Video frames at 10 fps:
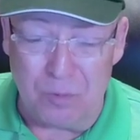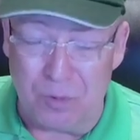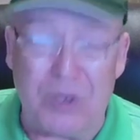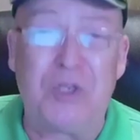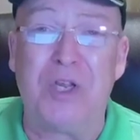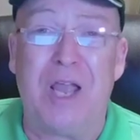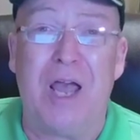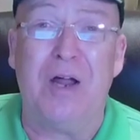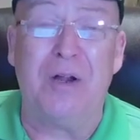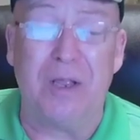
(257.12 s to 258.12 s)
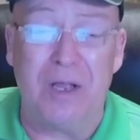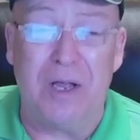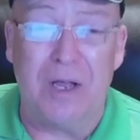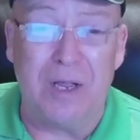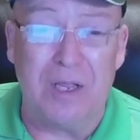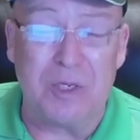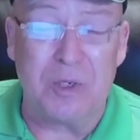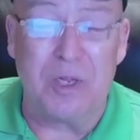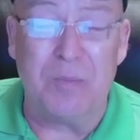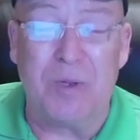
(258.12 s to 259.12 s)
reaching out uh,
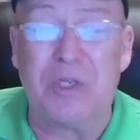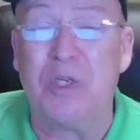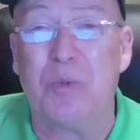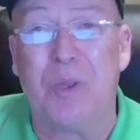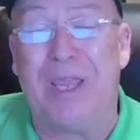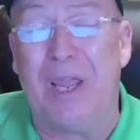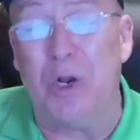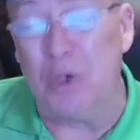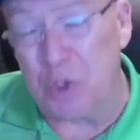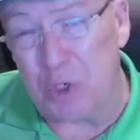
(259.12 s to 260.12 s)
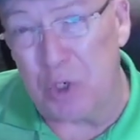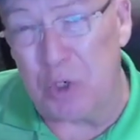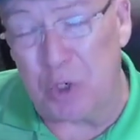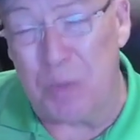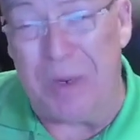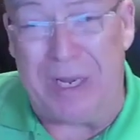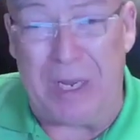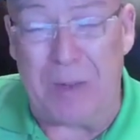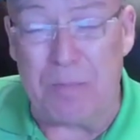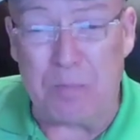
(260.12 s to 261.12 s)
as much as we can on social
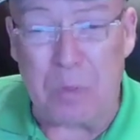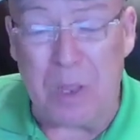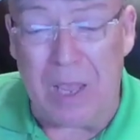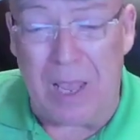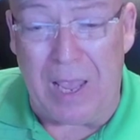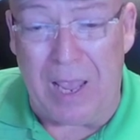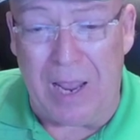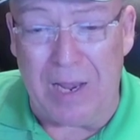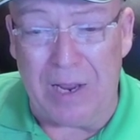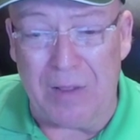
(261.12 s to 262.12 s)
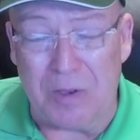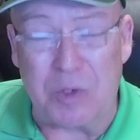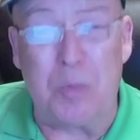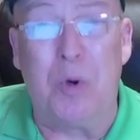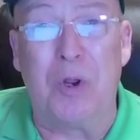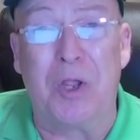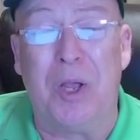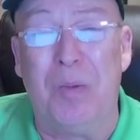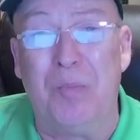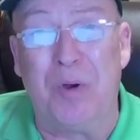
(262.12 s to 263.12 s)
media and uh, there's more to
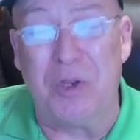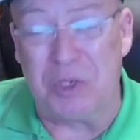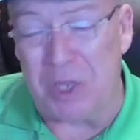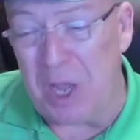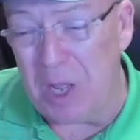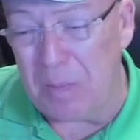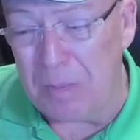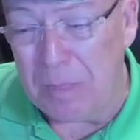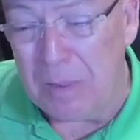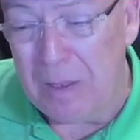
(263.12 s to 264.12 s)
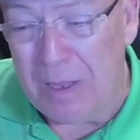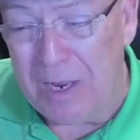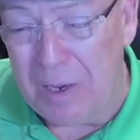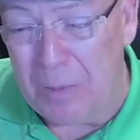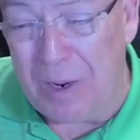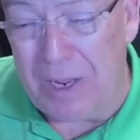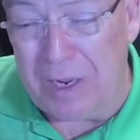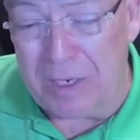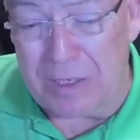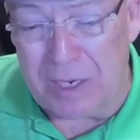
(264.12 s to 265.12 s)
come, praise God. Anyway,
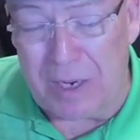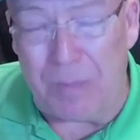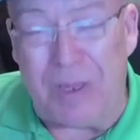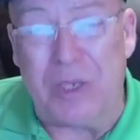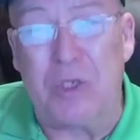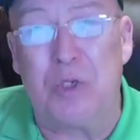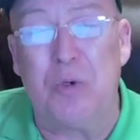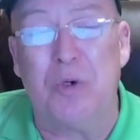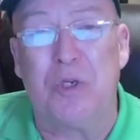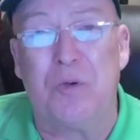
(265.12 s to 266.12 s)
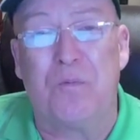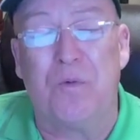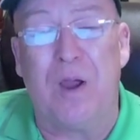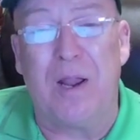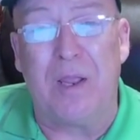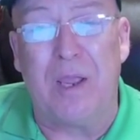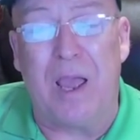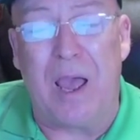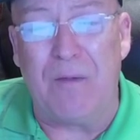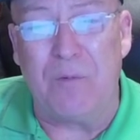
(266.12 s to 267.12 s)
uh, today being Stewardship Friday,
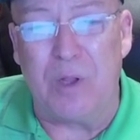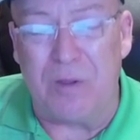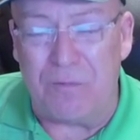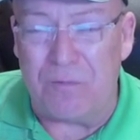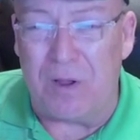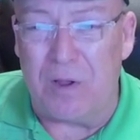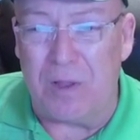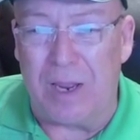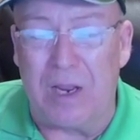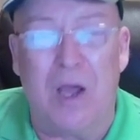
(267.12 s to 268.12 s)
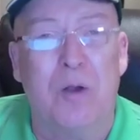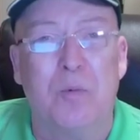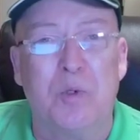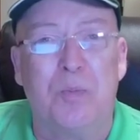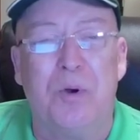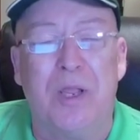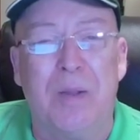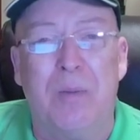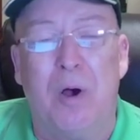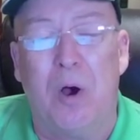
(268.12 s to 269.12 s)
I really felt like God was putting
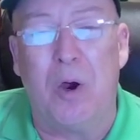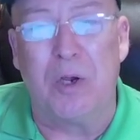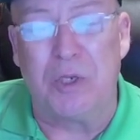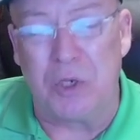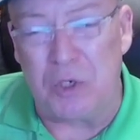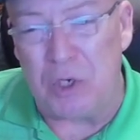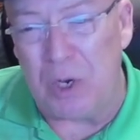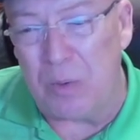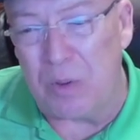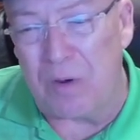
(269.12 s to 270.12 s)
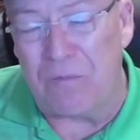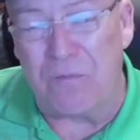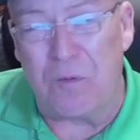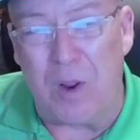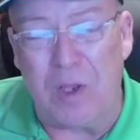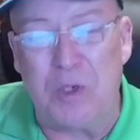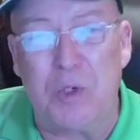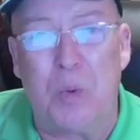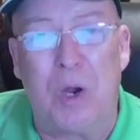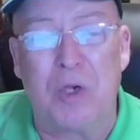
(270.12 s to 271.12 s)
in my heart to share with our friends
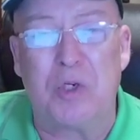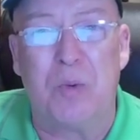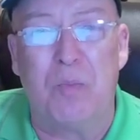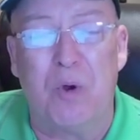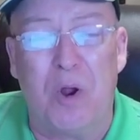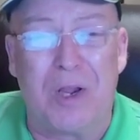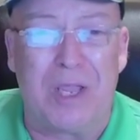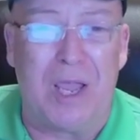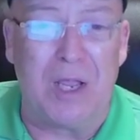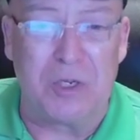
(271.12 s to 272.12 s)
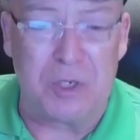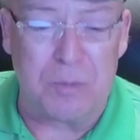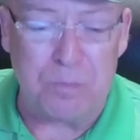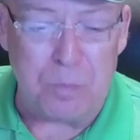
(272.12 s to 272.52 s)
who watch our broadcast